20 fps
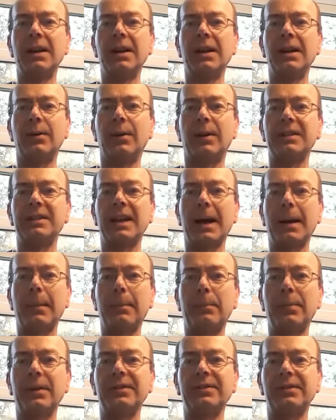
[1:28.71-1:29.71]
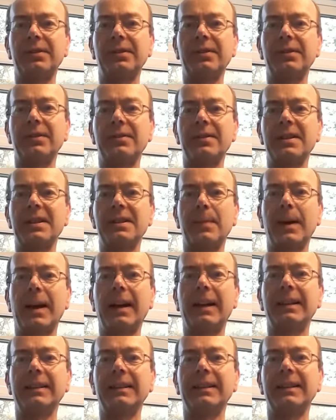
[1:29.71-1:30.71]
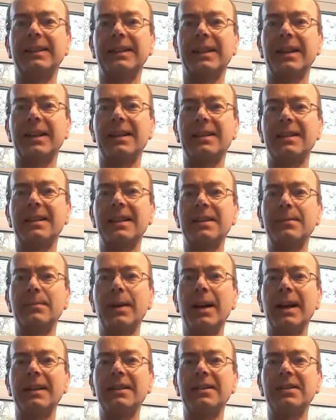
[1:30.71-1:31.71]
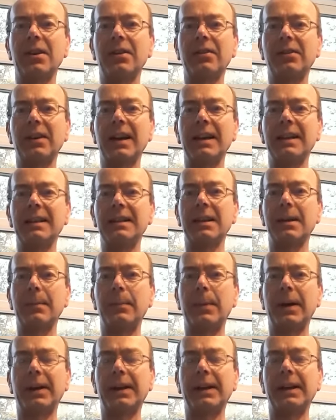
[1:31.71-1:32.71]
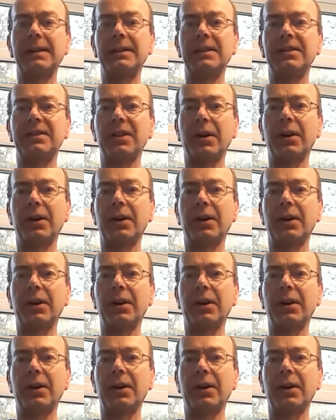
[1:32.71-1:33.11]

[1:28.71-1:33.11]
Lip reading: What happened to the Spaniards has made so great a baste,